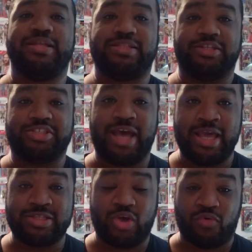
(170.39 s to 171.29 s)
The
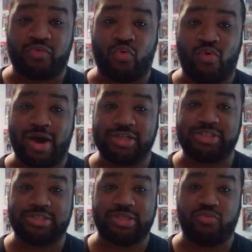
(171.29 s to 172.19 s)
Giants over
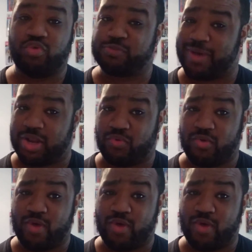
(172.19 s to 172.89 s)
Washington, which, by the way,